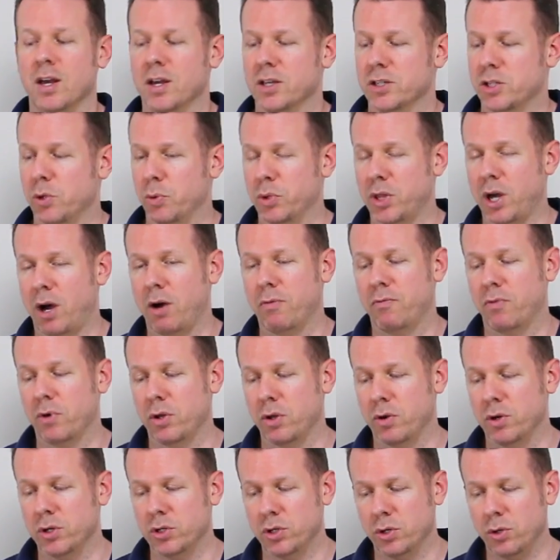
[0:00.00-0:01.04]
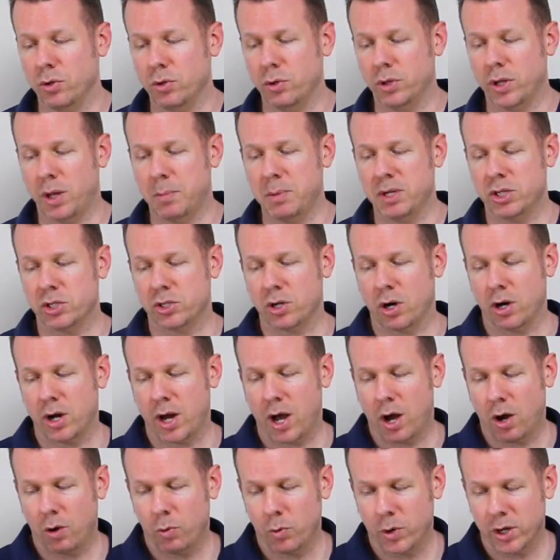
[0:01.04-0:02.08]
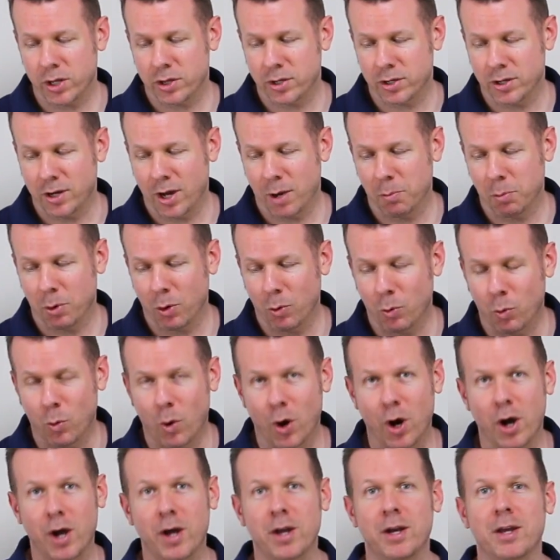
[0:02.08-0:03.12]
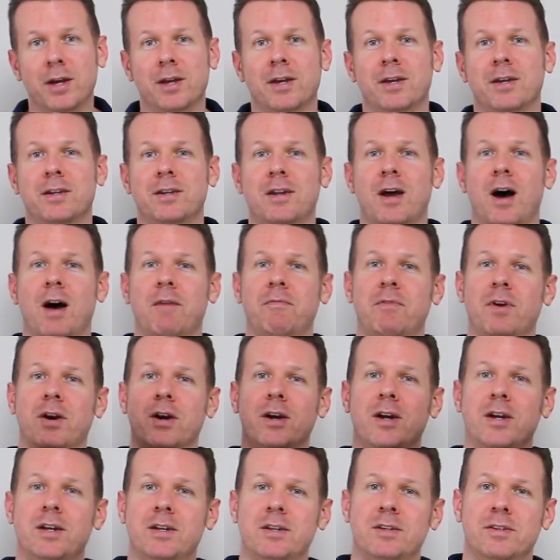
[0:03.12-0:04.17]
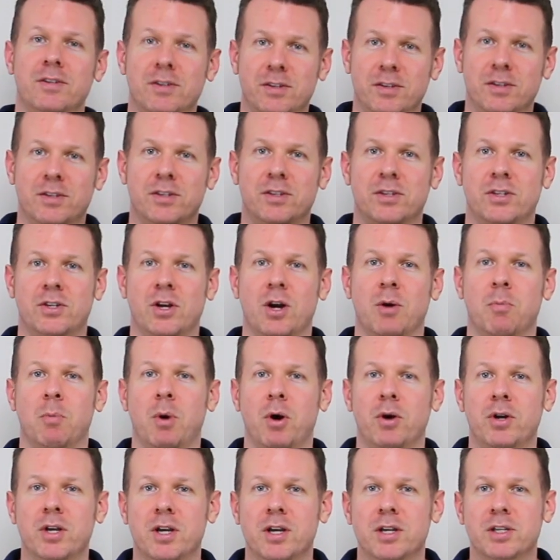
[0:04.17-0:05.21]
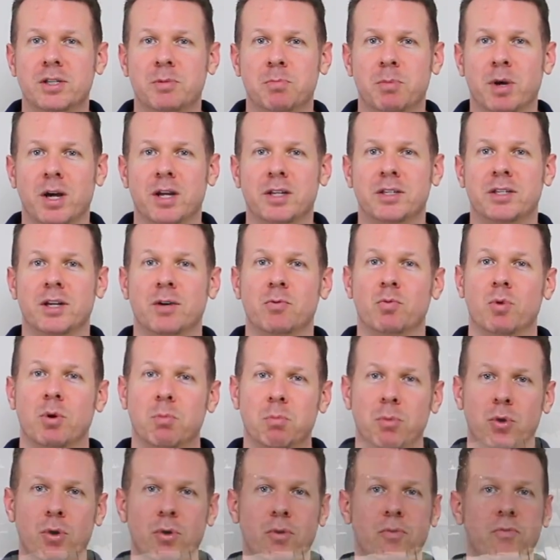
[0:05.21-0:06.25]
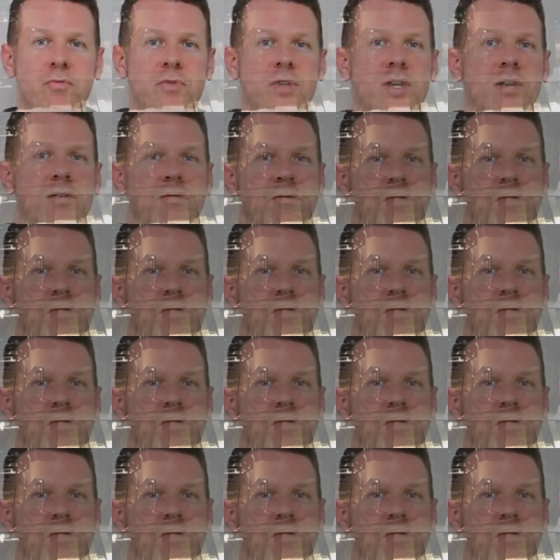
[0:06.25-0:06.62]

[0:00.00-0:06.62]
So without further ado, let me start out with number one. Not very ceremonious, but remove the